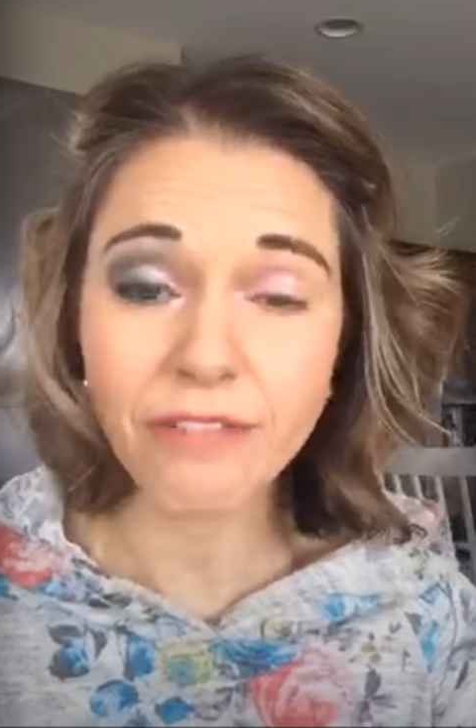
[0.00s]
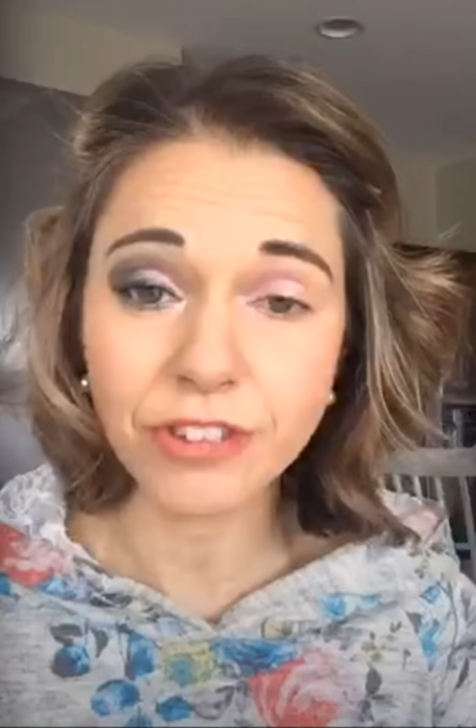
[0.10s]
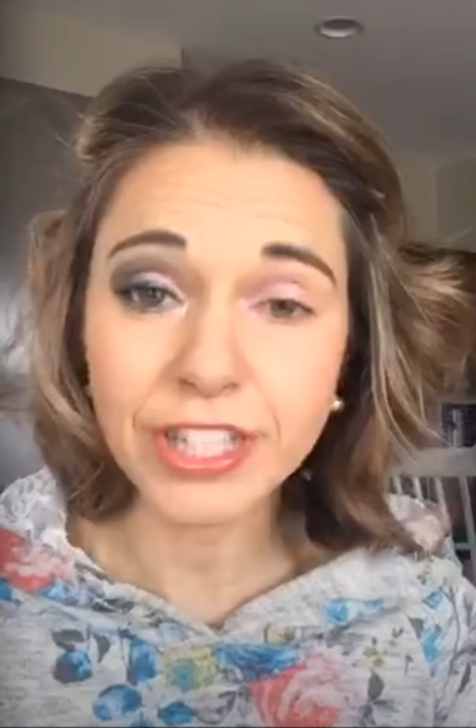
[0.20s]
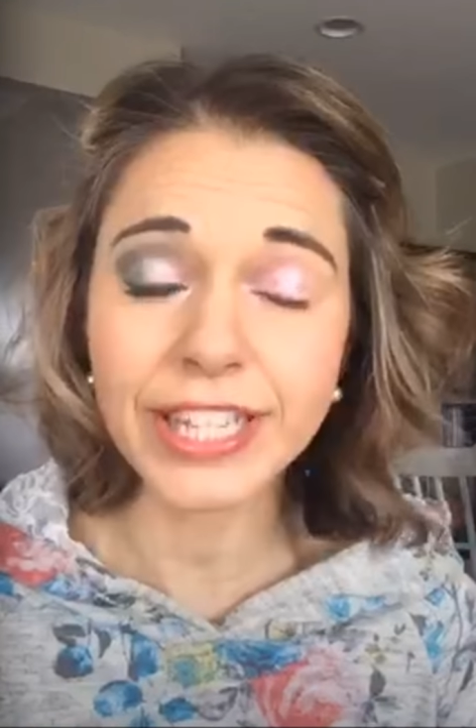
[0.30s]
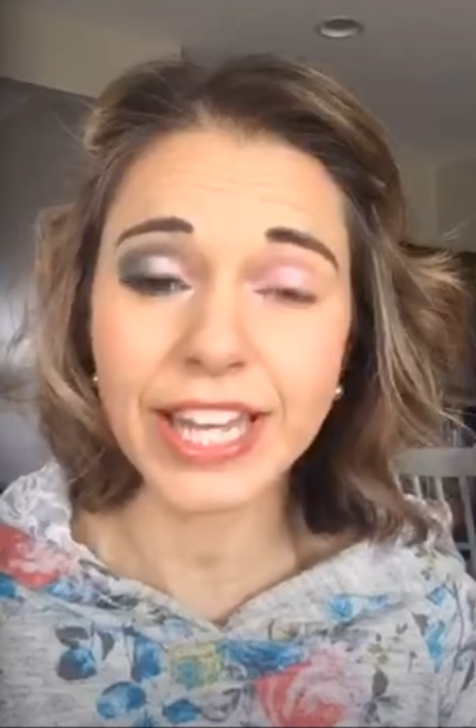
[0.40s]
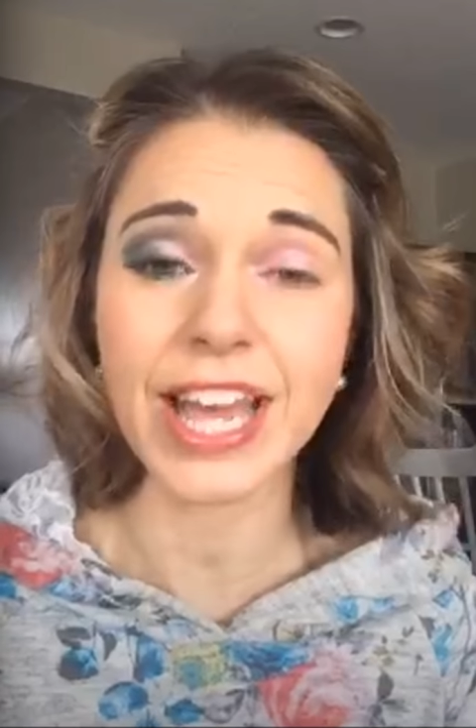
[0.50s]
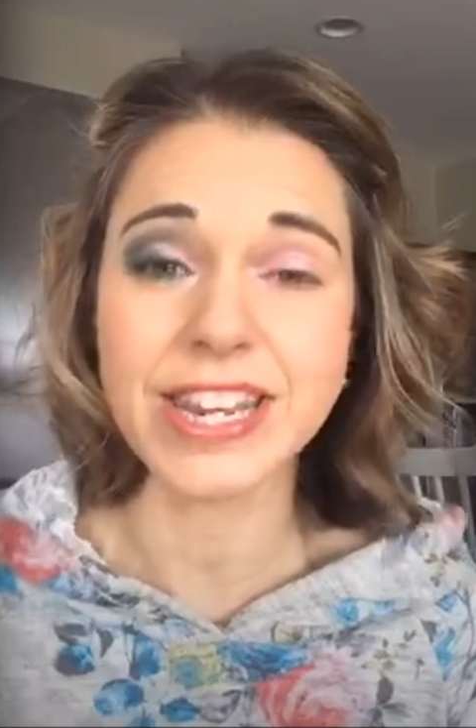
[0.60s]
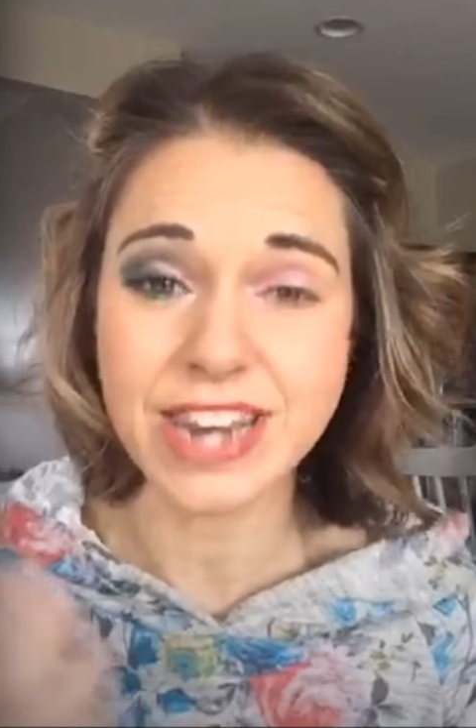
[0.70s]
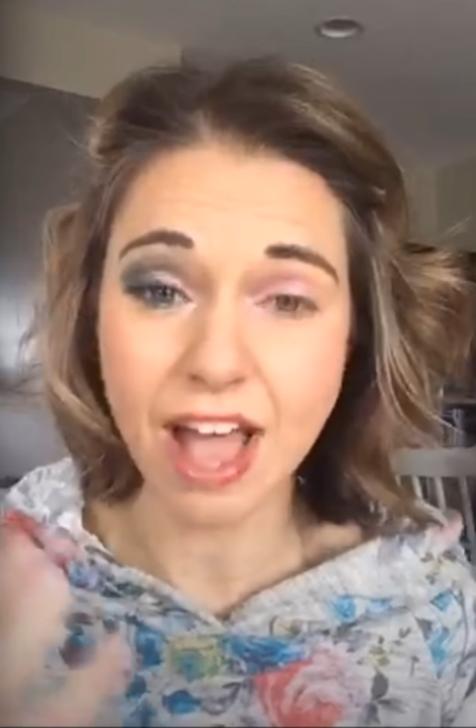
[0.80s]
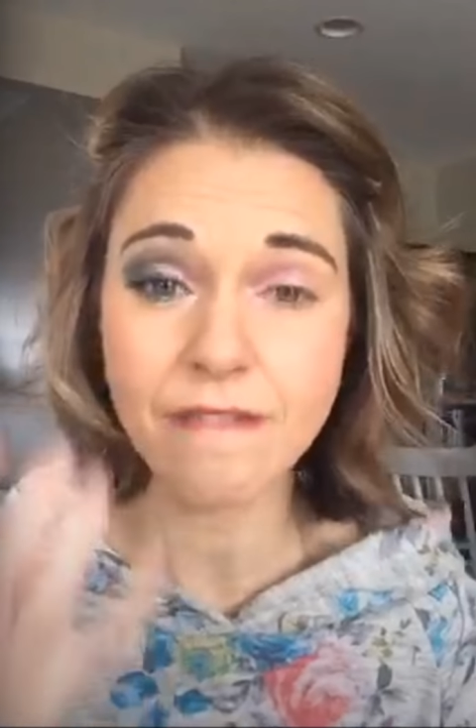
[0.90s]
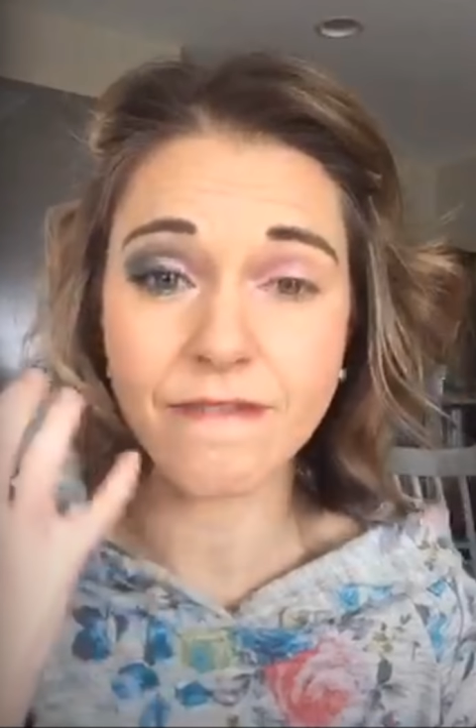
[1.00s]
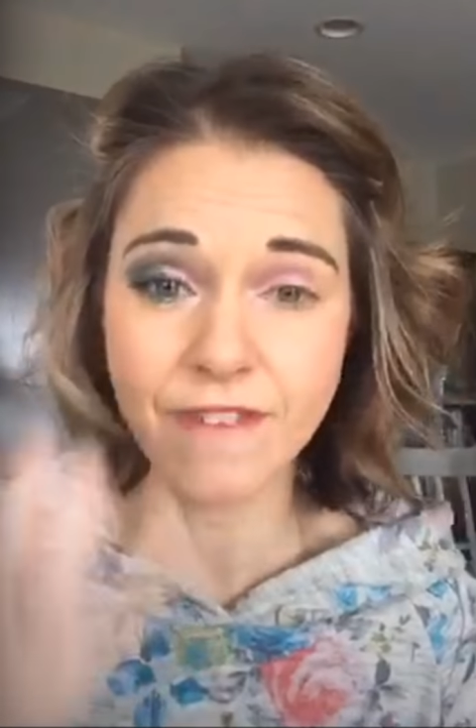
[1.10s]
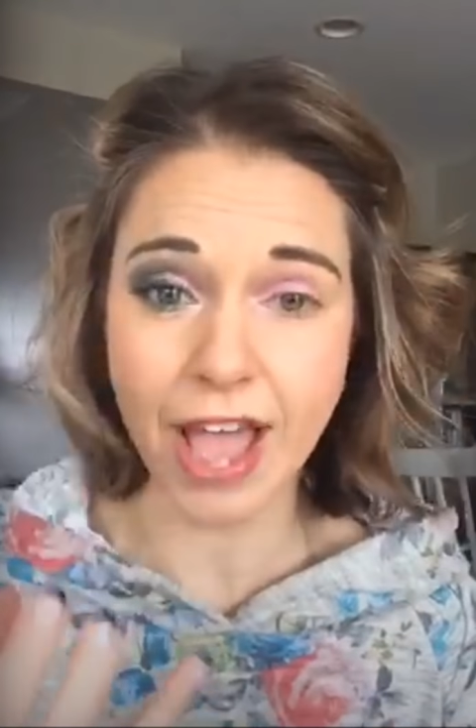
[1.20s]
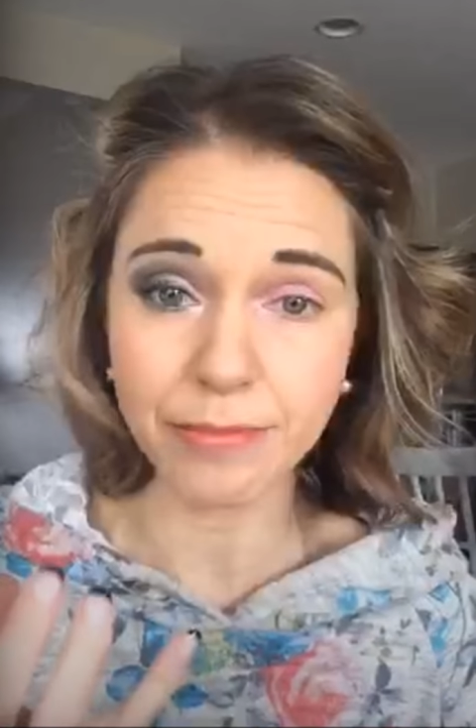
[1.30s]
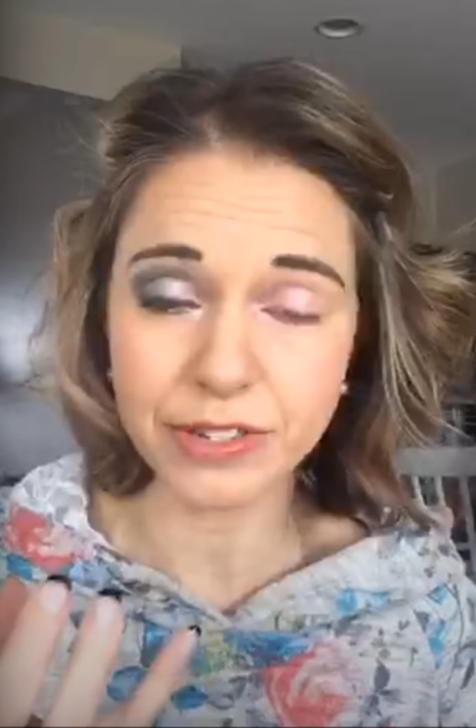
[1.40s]
I really get enough
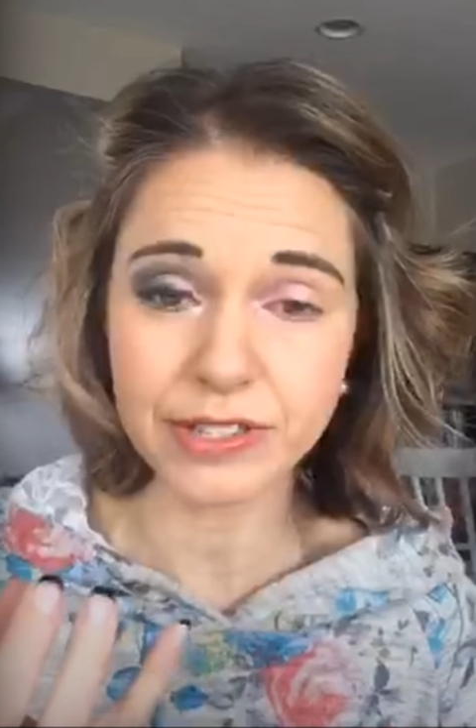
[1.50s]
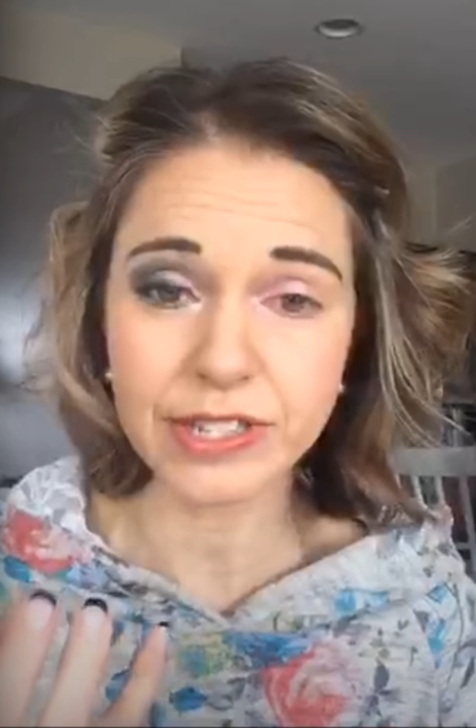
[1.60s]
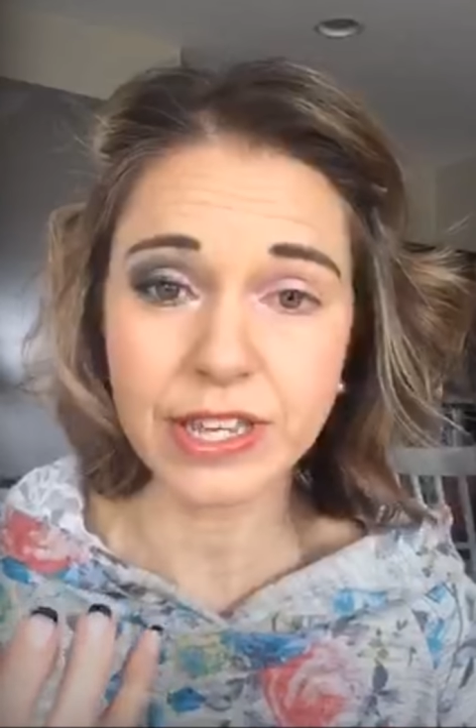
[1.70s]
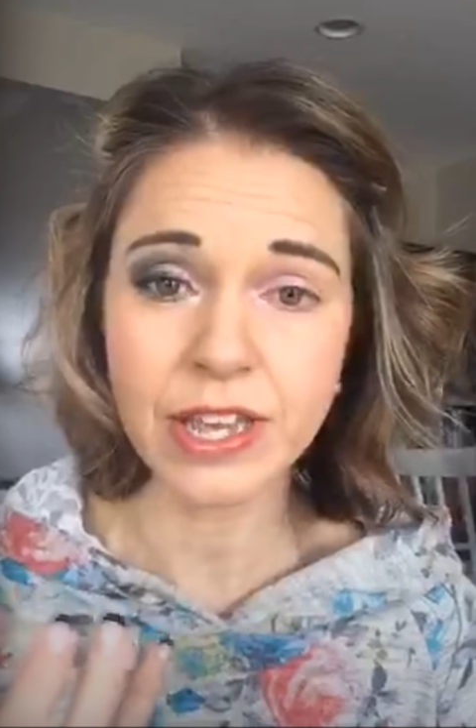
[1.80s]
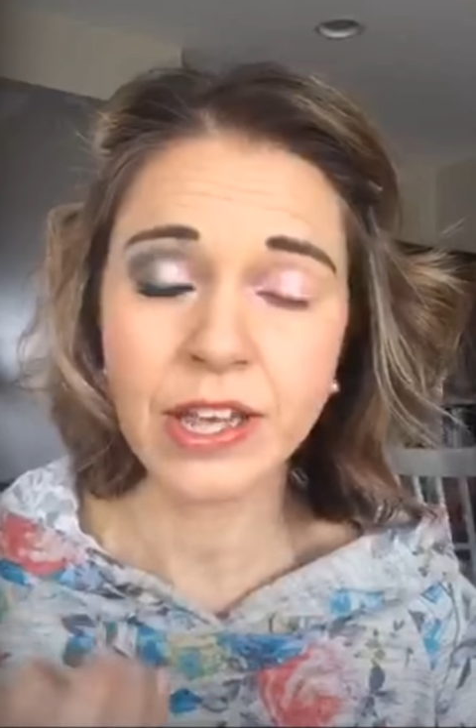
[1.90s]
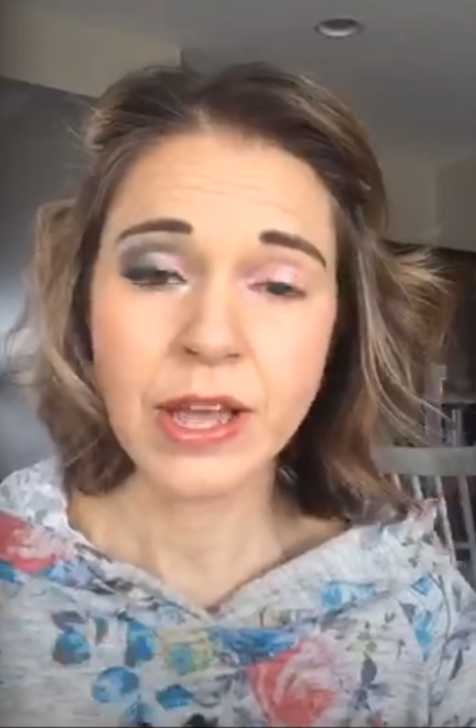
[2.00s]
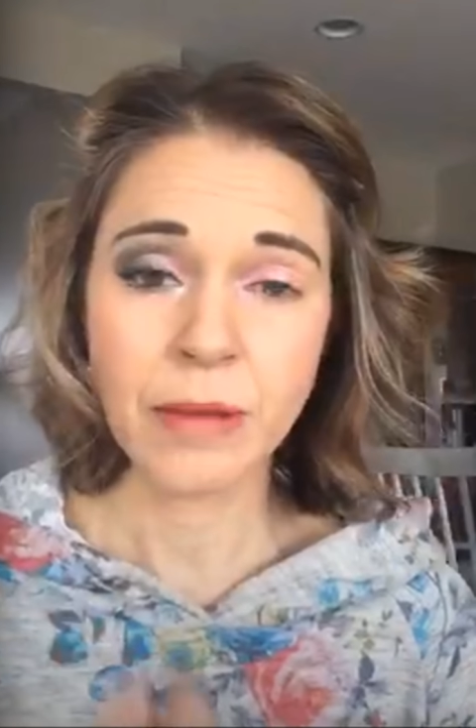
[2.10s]
vibrancy